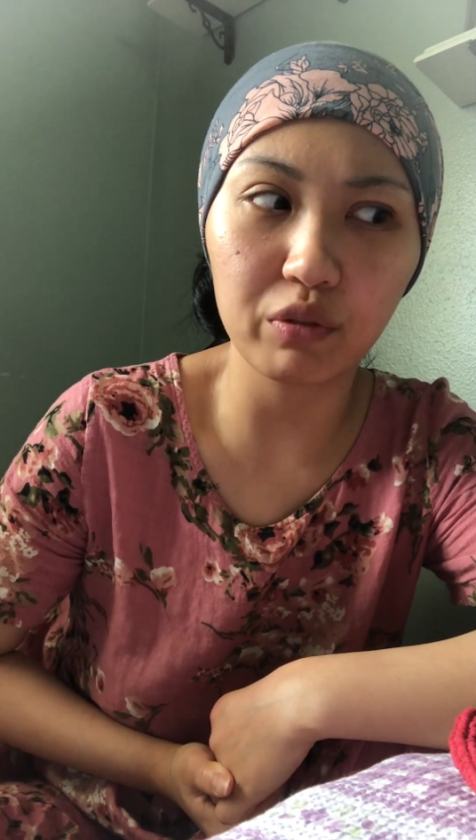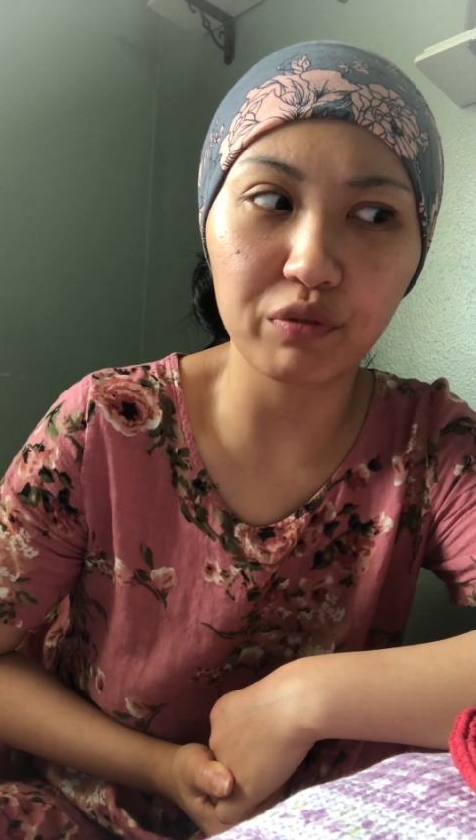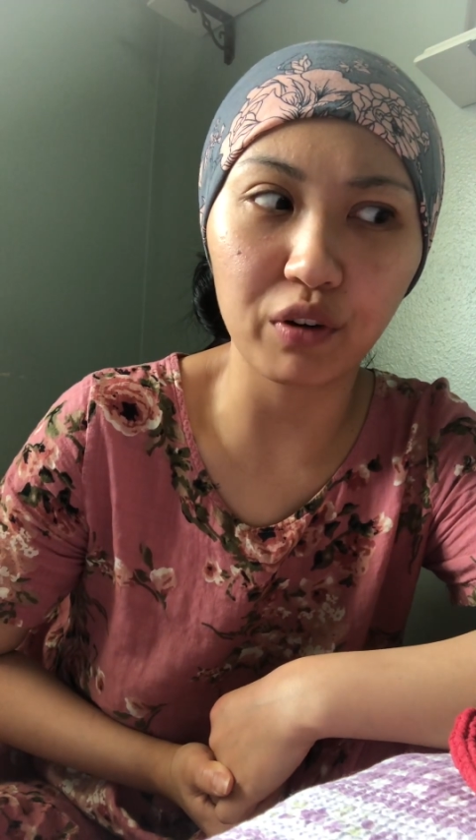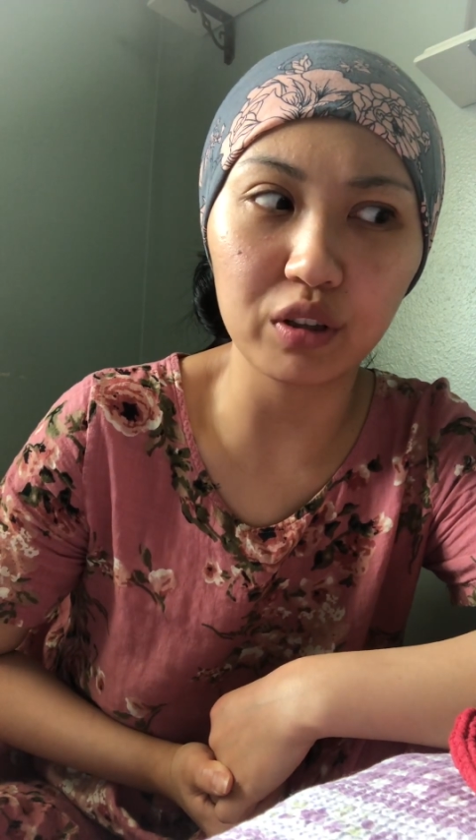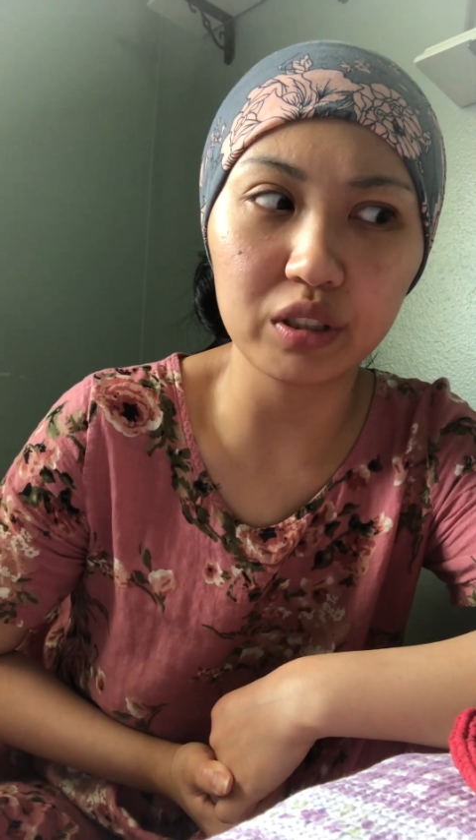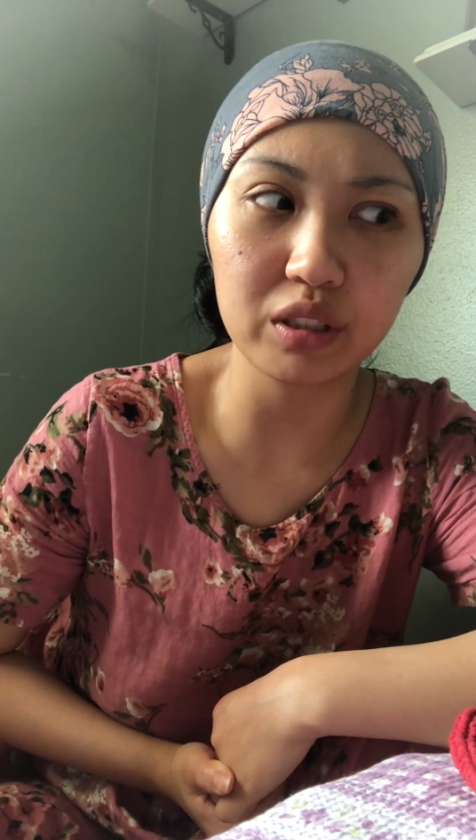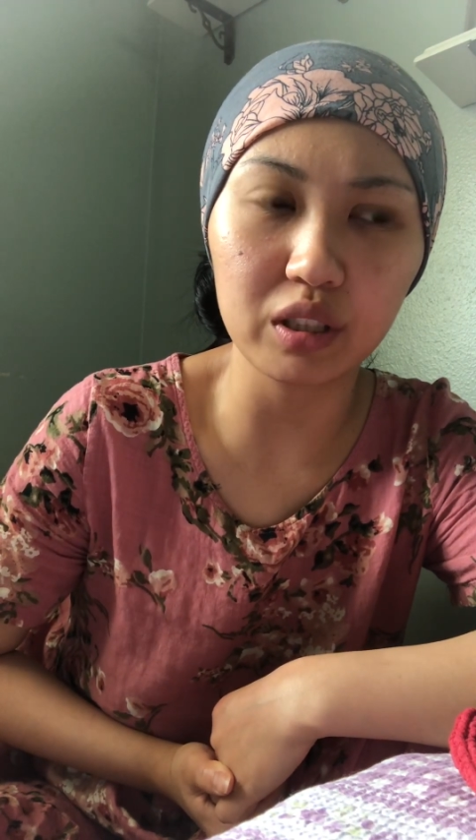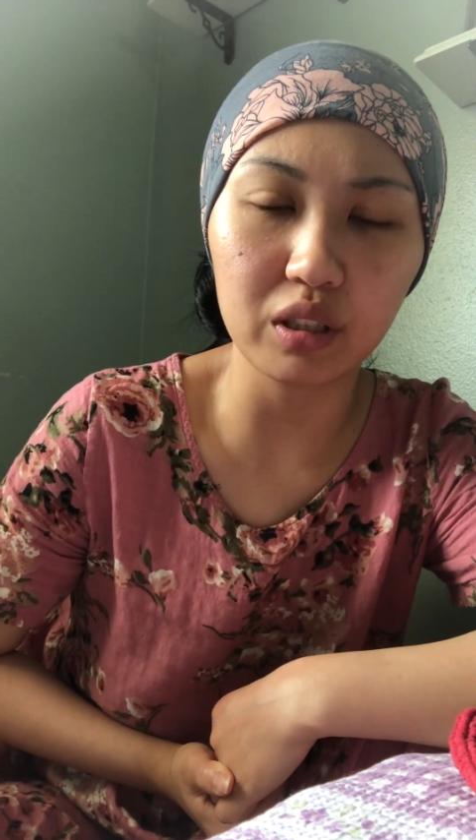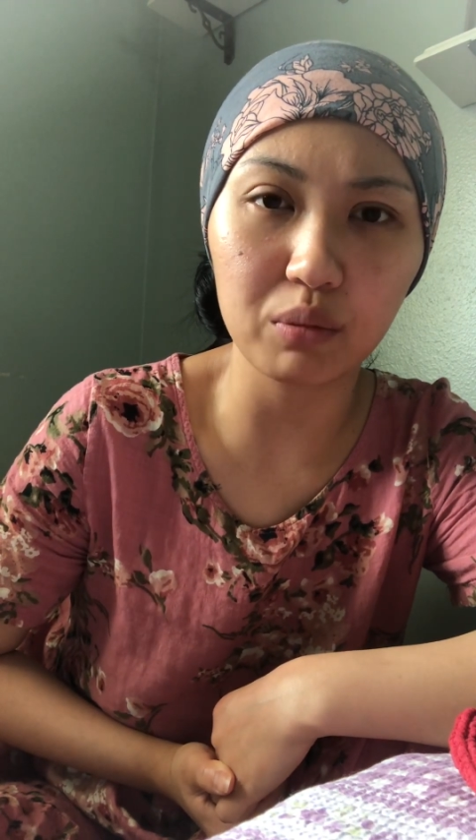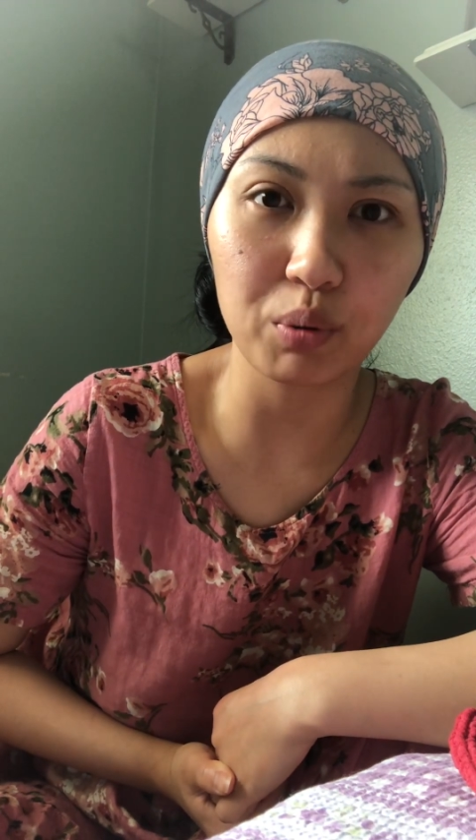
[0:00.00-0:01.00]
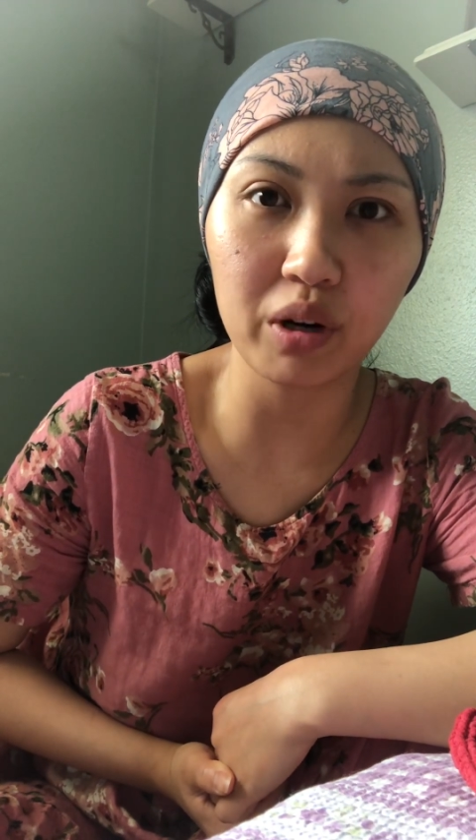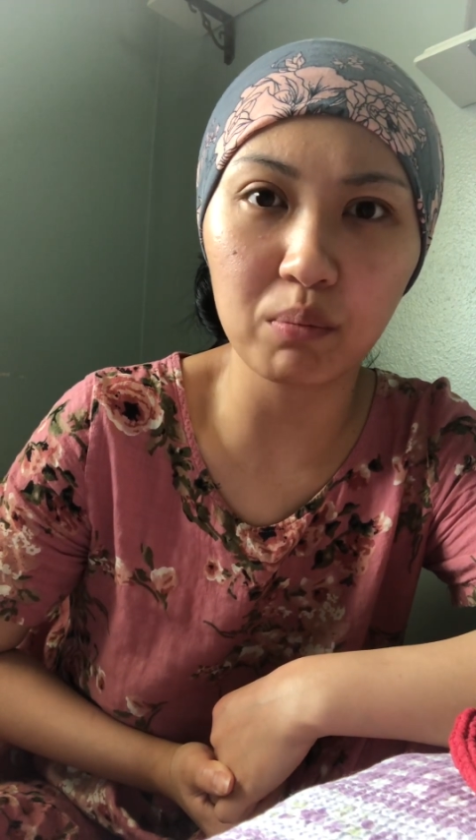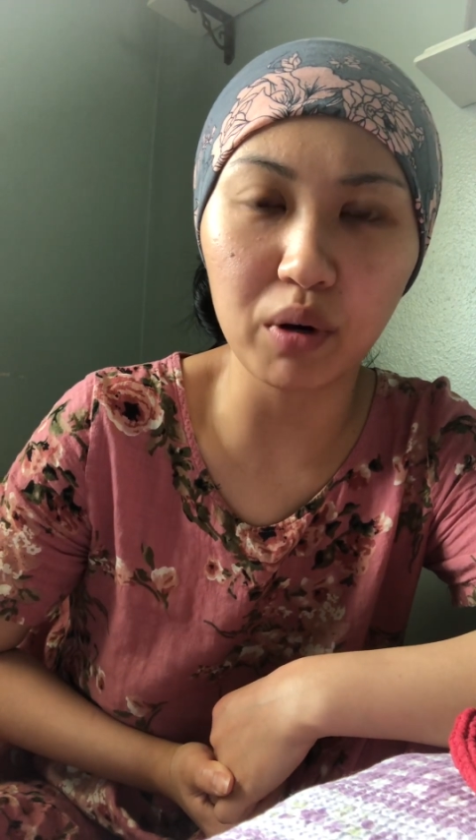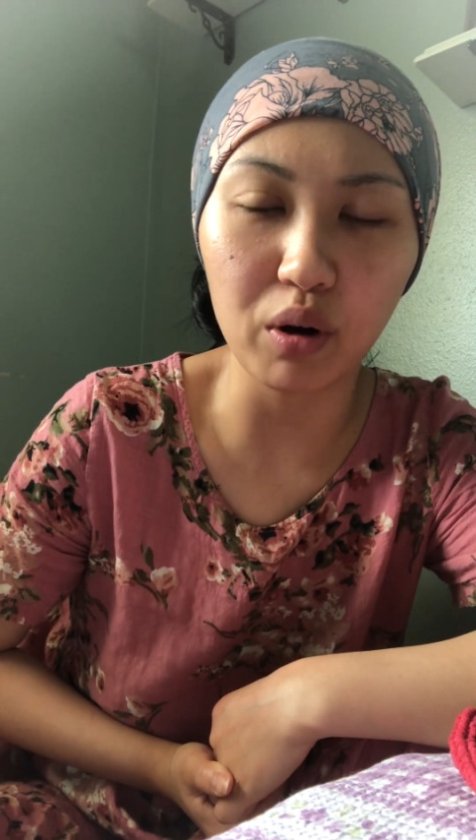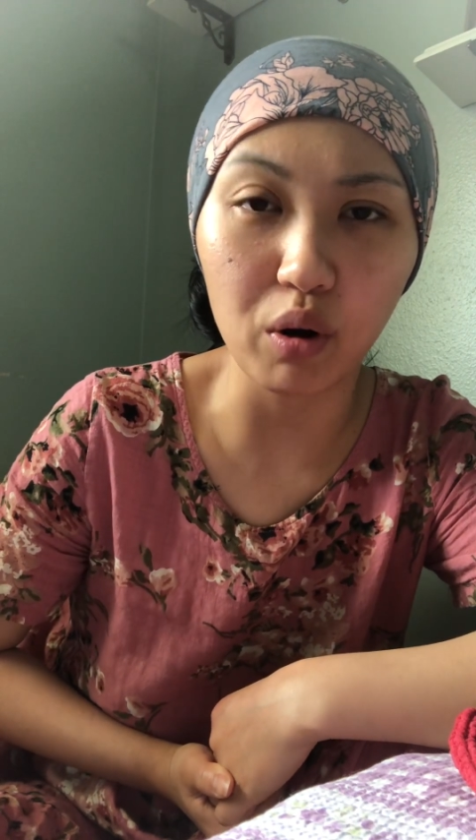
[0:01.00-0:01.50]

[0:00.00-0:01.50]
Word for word: first put in my